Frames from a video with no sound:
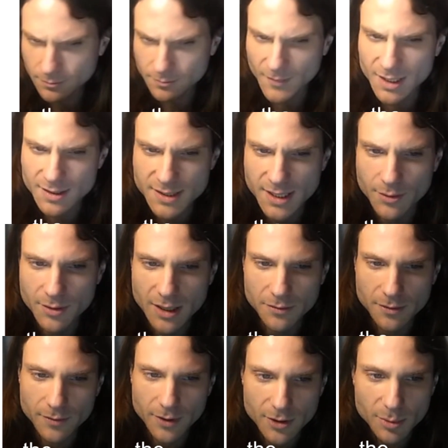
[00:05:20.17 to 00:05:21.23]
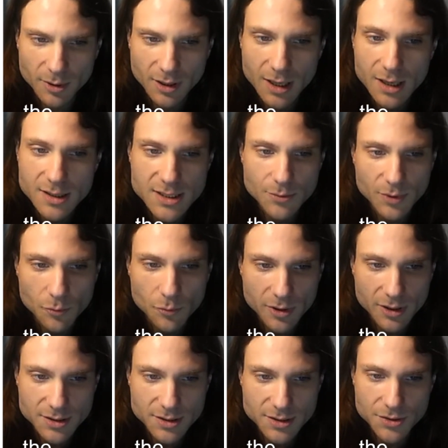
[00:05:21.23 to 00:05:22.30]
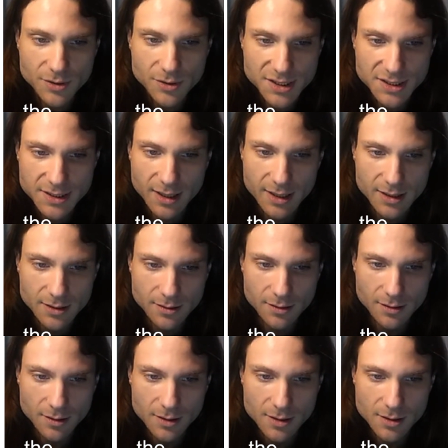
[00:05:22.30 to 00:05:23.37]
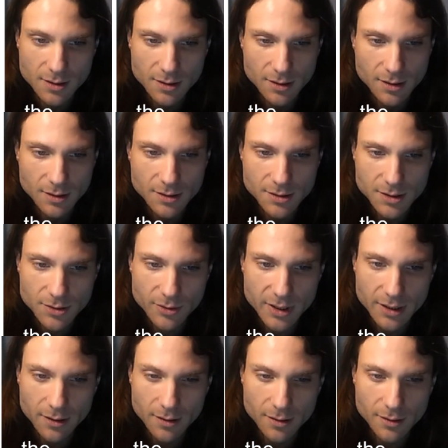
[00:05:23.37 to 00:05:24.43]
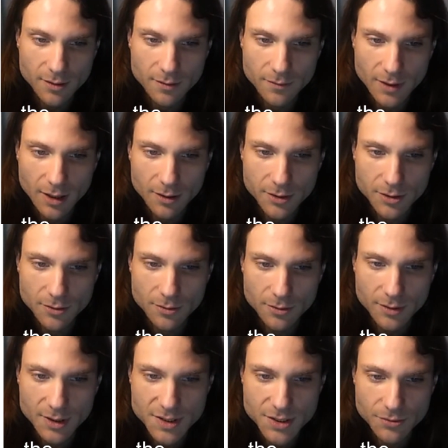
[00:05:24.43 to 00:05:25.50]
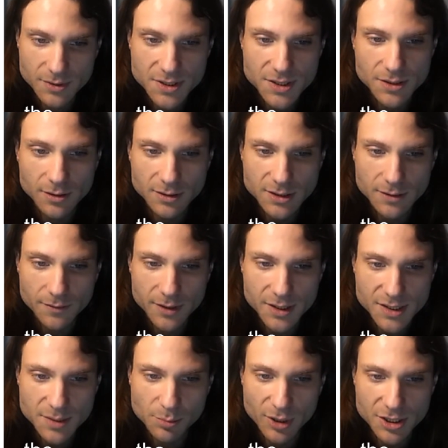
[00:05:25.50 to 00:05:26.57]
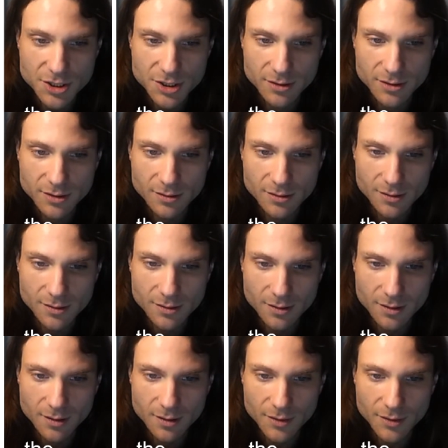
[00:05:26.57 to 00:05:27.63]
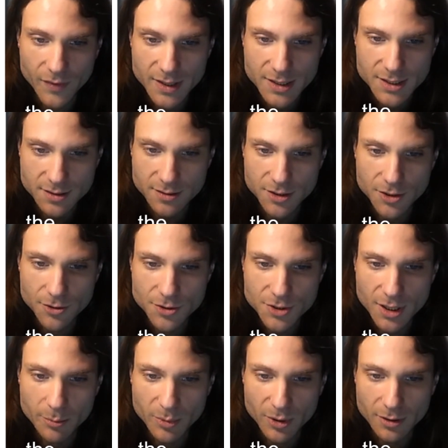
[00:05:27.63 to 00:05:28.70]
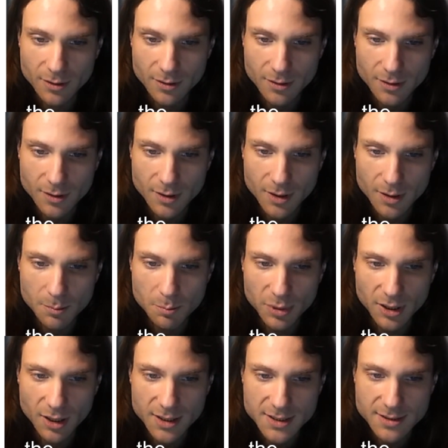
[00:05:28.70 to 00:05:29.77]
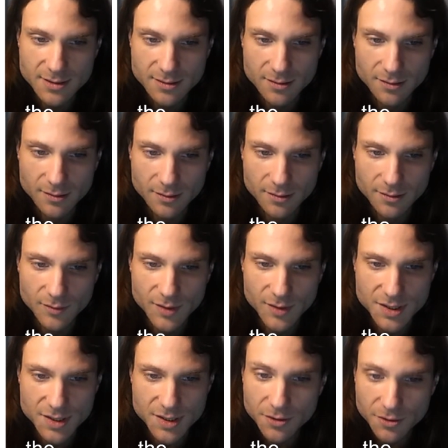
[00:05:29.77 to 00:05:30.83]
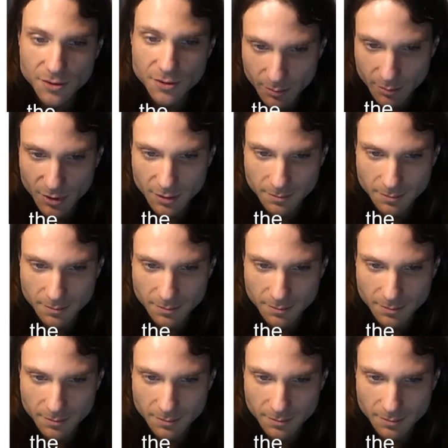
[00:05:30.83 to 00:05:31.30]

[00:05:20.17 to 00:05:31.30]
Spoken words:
say we have a variable x and we want to assign to it the value that is the result of the expression this huge number plus this huge number